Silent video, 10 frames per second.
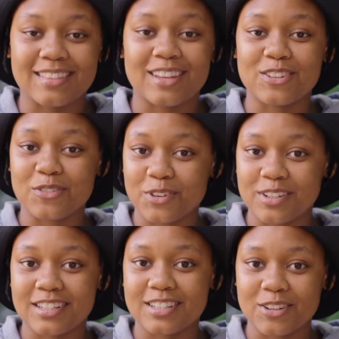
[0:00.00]
at the
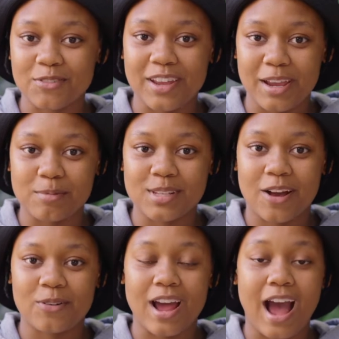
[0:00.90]
University of Cape
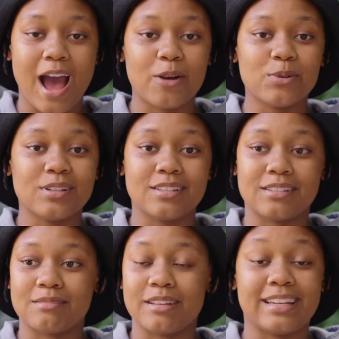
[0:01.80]
Town, I
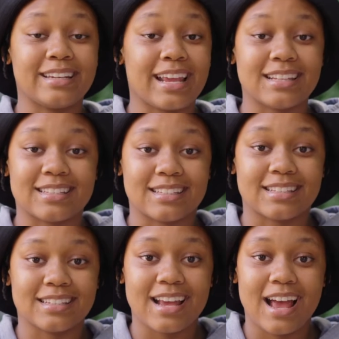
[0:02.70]
was elated.